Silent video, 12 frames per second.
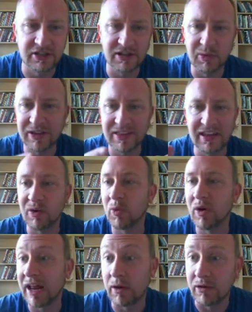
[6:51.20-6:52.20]
within a
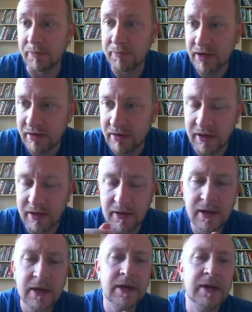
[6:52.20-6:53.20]
one-hour period,
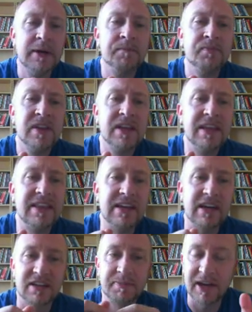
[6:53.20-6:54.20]
the
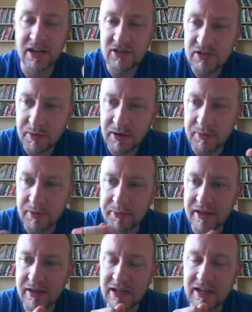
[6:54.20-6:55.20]
exponential
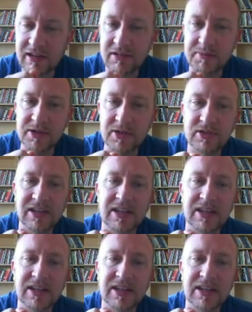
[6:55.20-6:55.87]
probability distribution can